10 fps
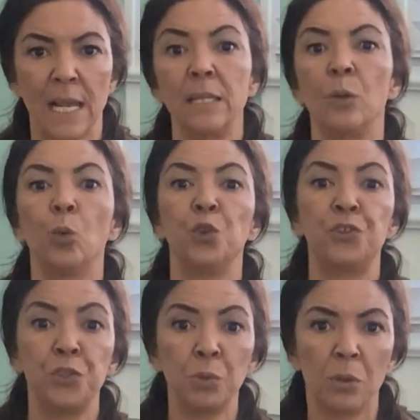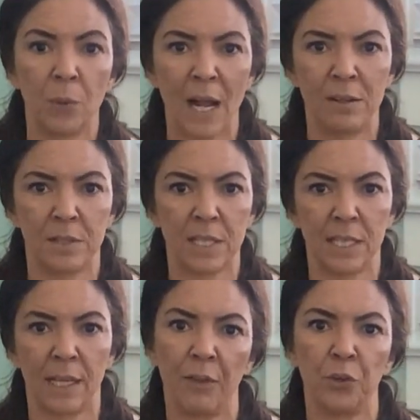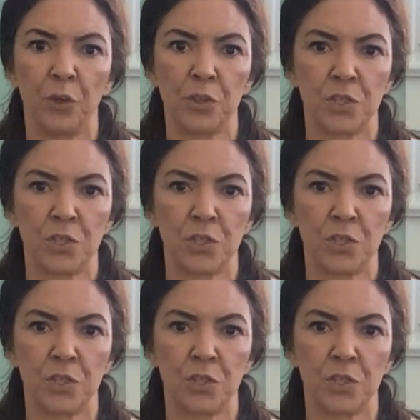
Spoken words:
and then we'll do a round together